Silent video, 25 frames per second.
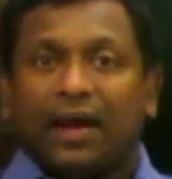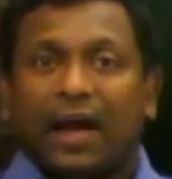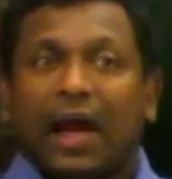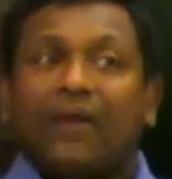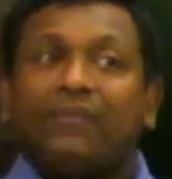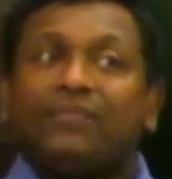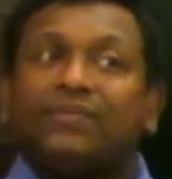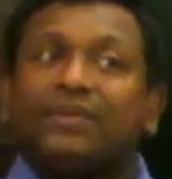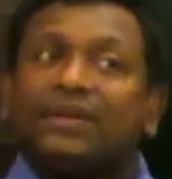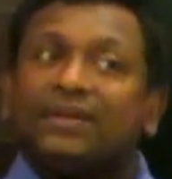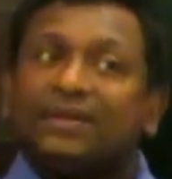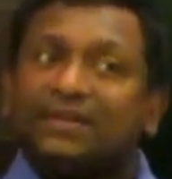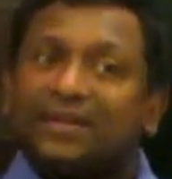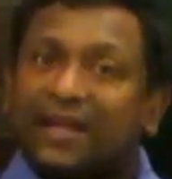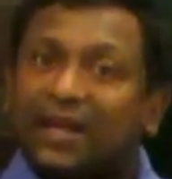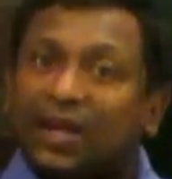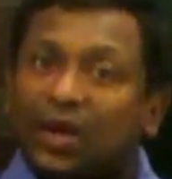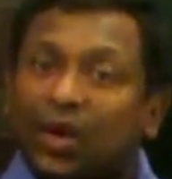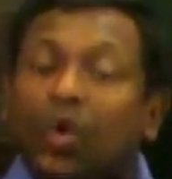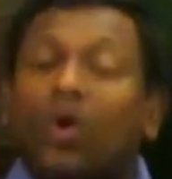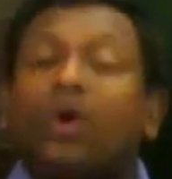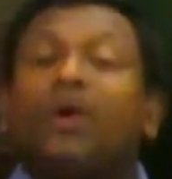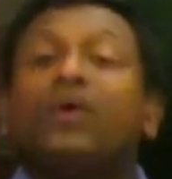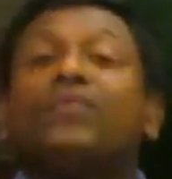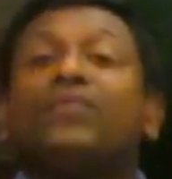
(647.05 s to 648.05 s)
after
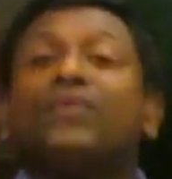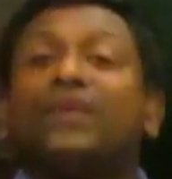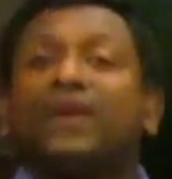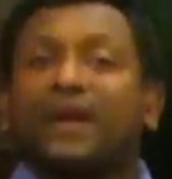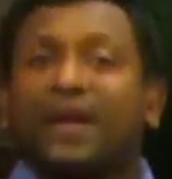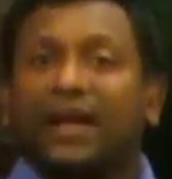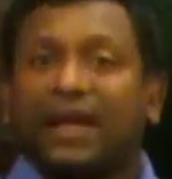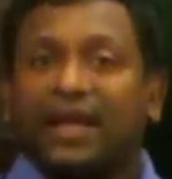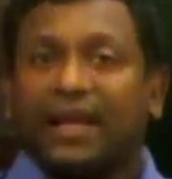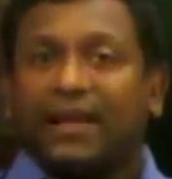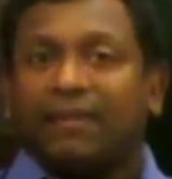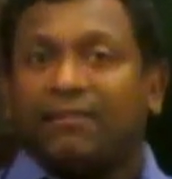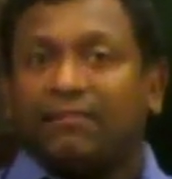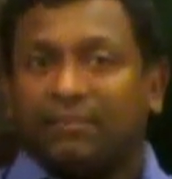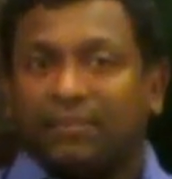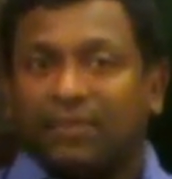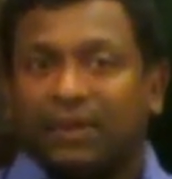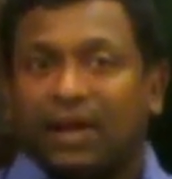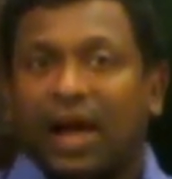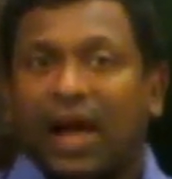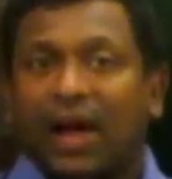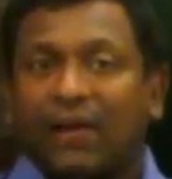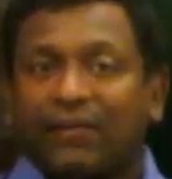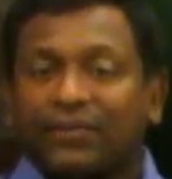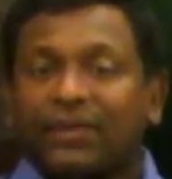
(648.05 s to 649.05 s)

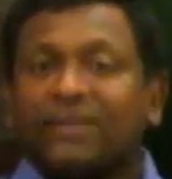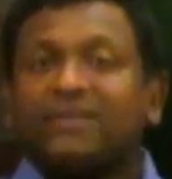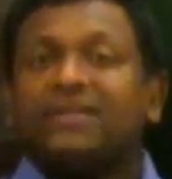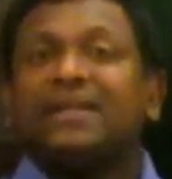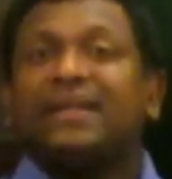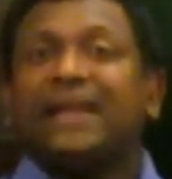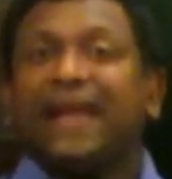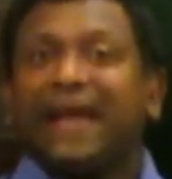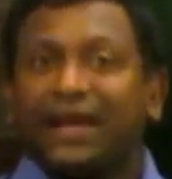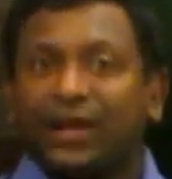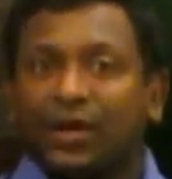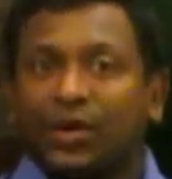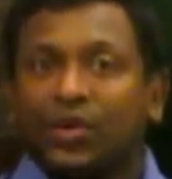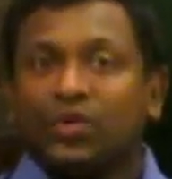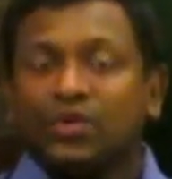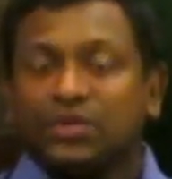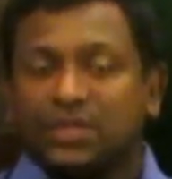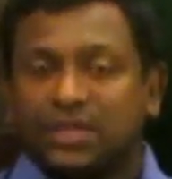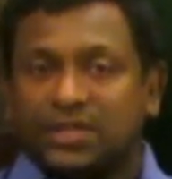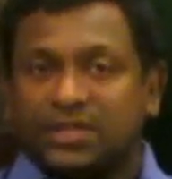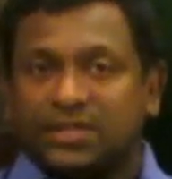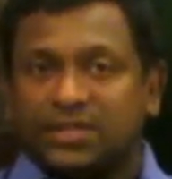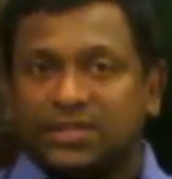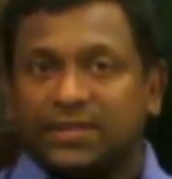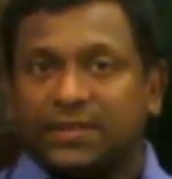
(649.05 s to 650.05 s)
the
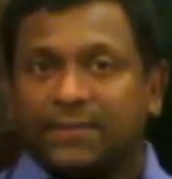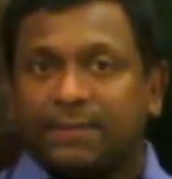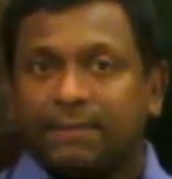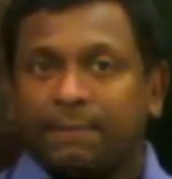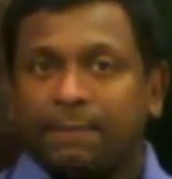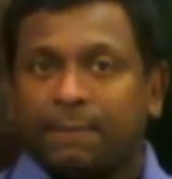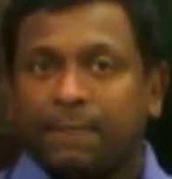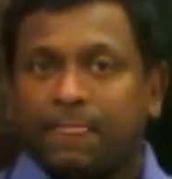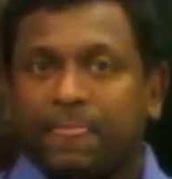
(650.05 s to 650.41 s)
diagnosis,